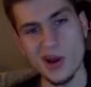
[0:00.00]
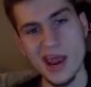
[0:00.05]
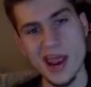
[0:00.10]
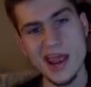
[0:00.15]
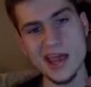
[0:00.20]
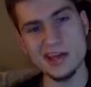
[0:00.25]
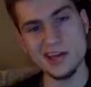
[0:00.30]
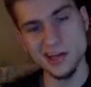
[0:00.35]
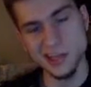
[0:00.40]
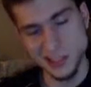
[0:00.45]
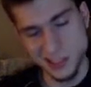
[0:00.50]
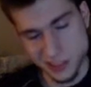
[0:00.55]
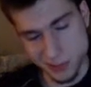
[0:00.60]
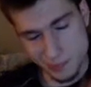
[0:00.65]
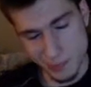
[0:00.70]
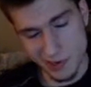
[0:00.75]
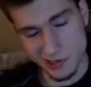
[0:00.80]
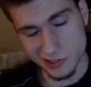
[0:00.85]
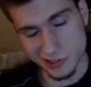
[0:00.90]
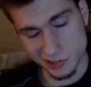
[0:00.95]
and a
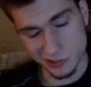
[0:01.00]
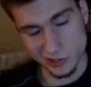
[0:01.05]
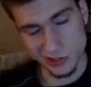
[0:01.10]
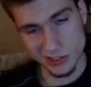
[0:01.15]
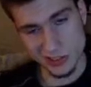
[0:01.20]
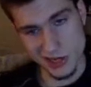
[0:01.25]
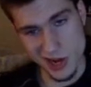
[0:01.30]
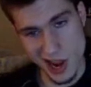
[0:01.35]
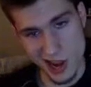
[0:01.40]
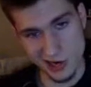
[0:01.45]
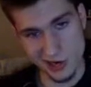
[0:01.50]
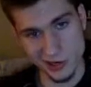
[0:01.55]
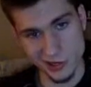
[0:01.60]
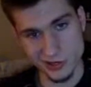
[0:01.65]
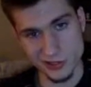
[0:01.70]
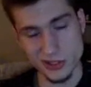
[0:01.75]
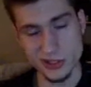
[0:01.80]
special attacker.